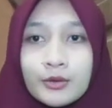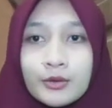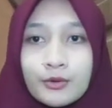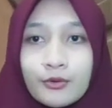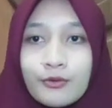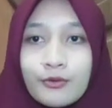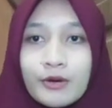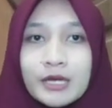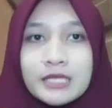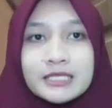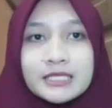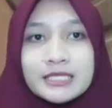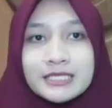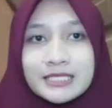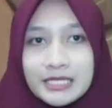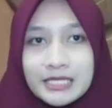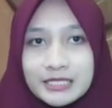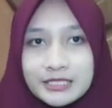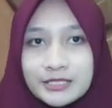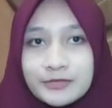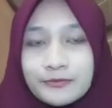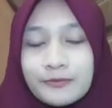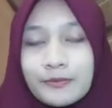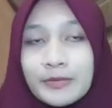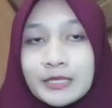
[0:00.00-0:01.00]

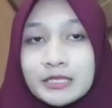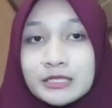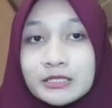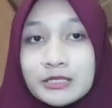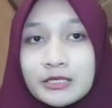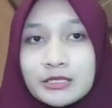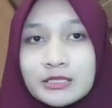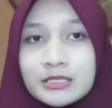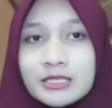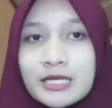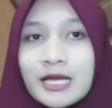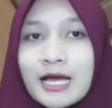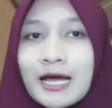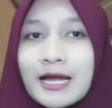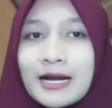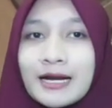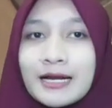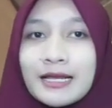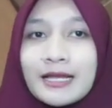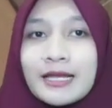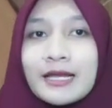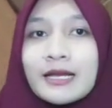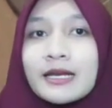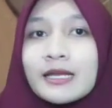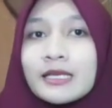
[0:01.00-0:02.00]
Quantitative methods are
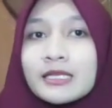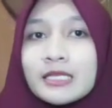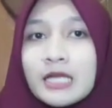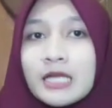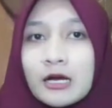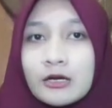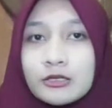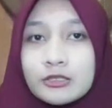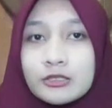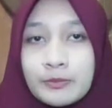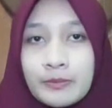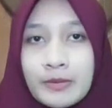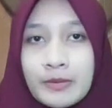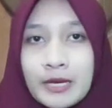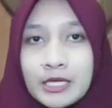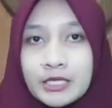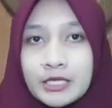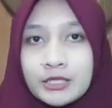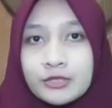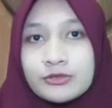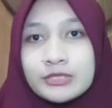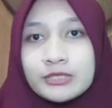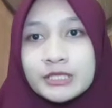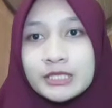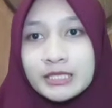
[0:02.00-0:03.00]
carried out by
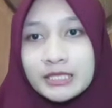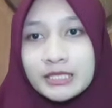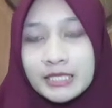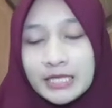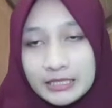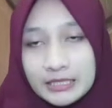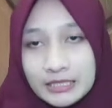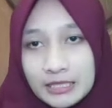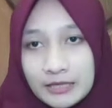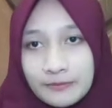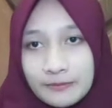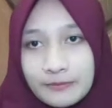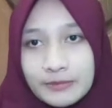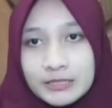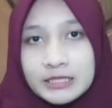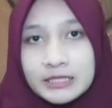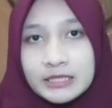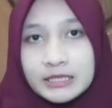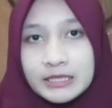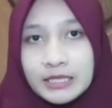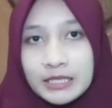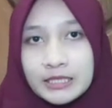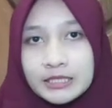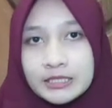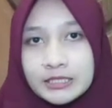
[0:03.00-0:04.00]
using data
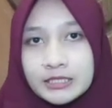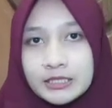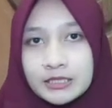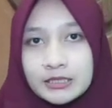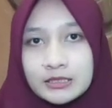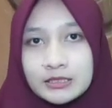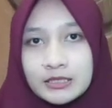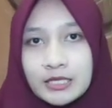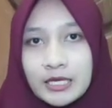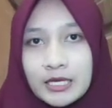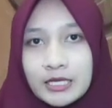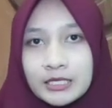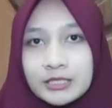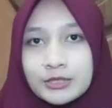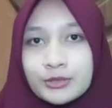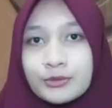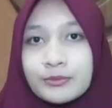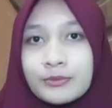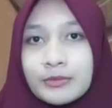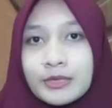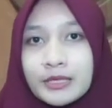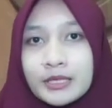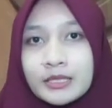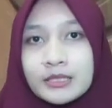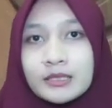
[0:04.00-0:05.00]
presentation and
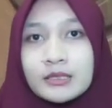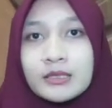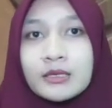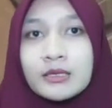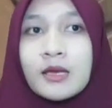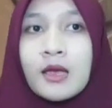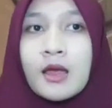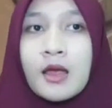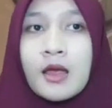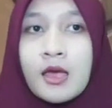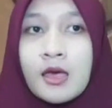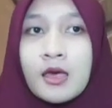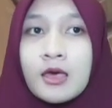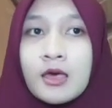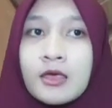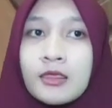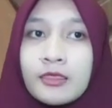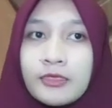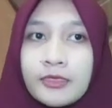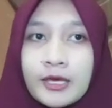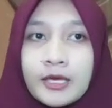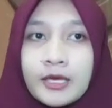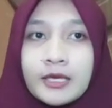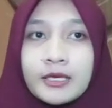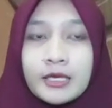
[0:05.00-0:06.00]
numeric.
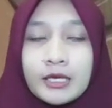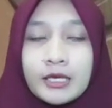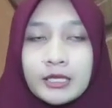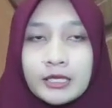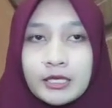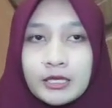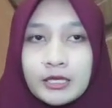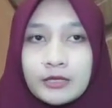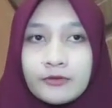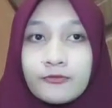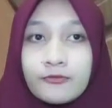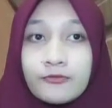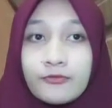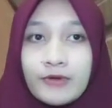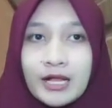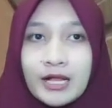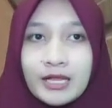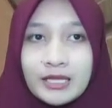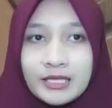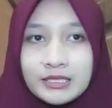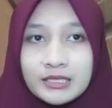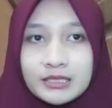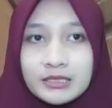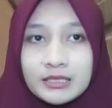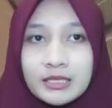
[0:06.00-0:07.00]
They can get
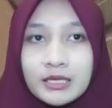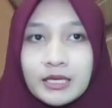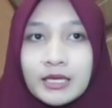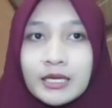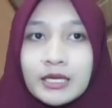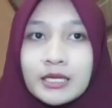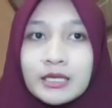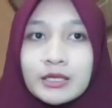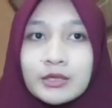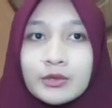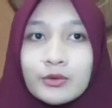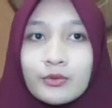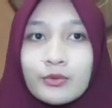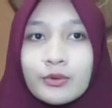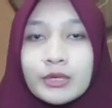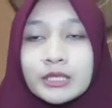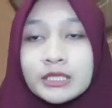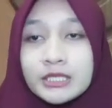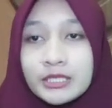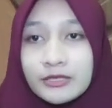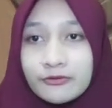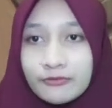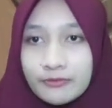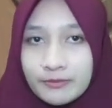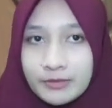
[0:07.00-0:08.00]
valid and
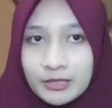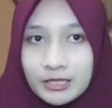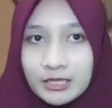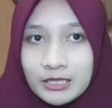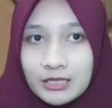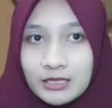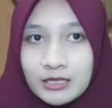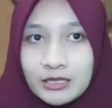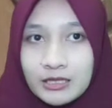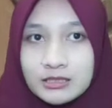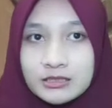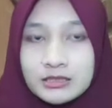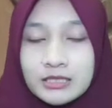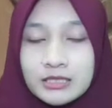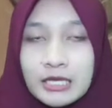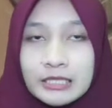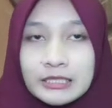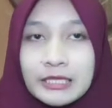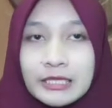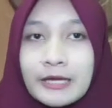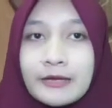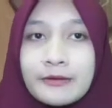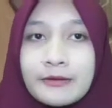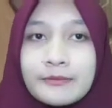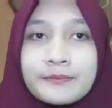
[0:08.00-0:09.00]
quantifiable data.